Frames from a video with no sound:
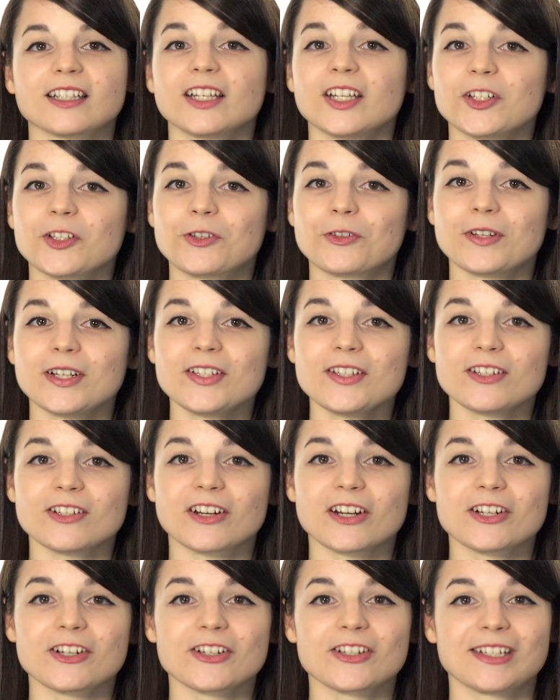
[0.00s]
Increase
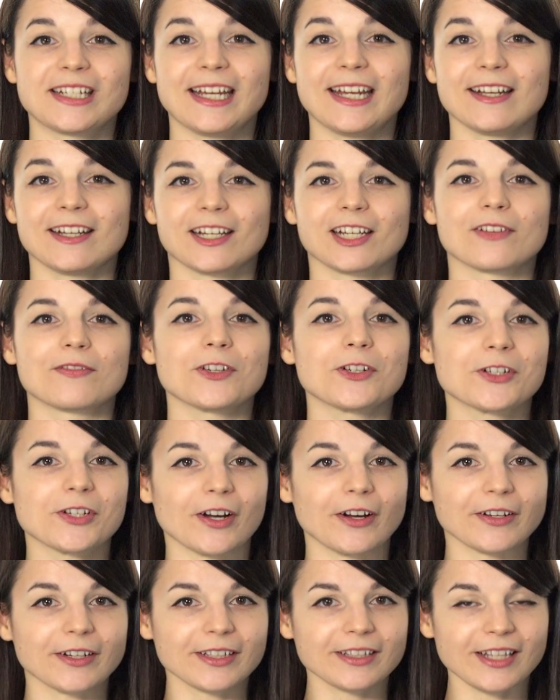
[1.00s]
your understanding of your
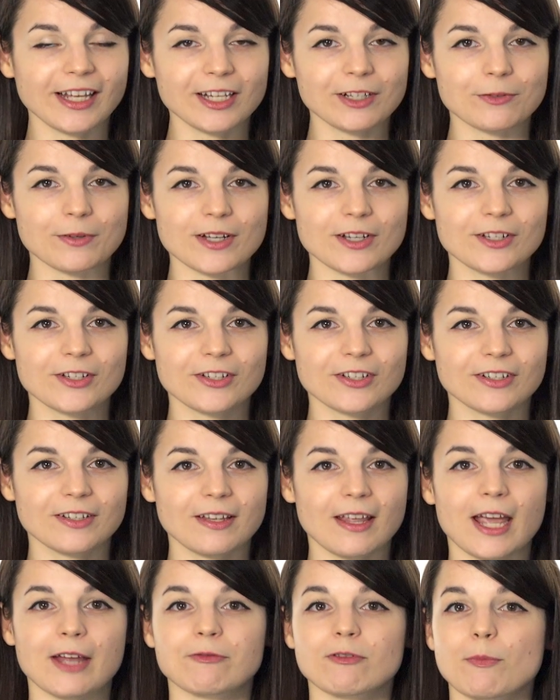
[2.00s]
target language.
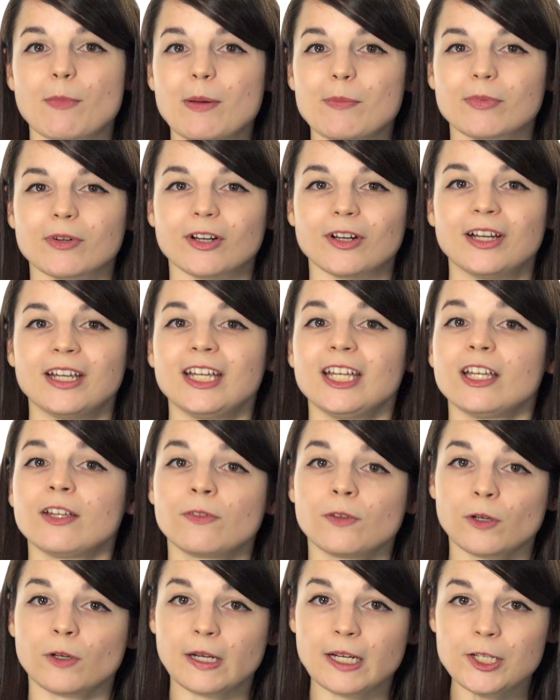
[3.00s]
And remember,
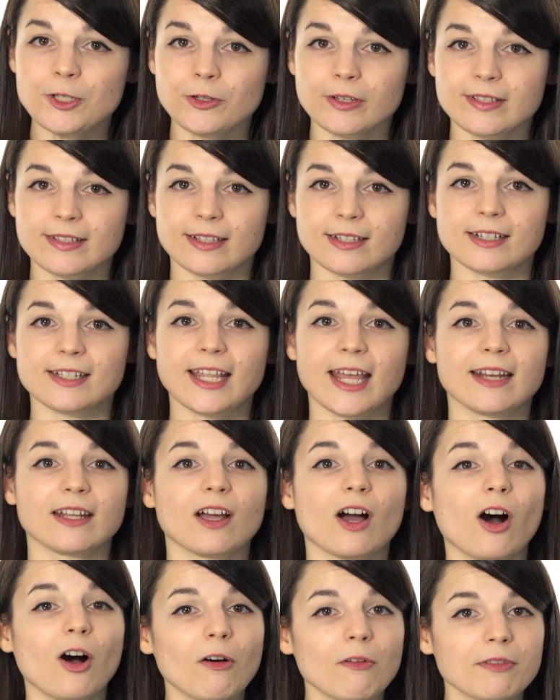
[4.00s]
if you're interested in getting
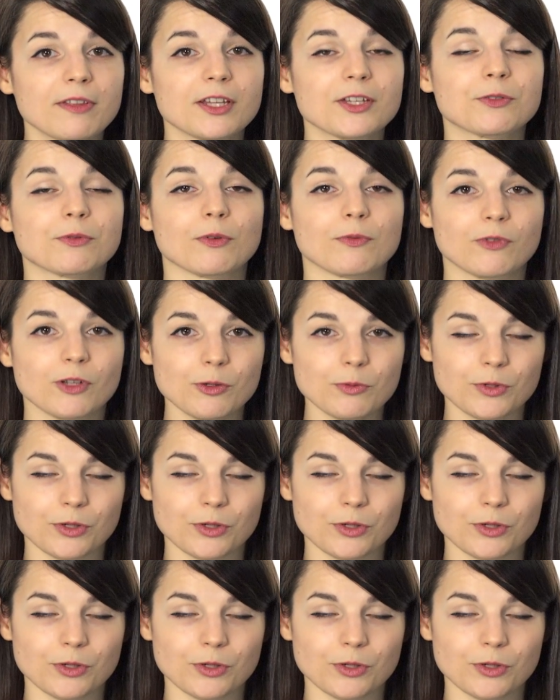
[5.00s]
all these review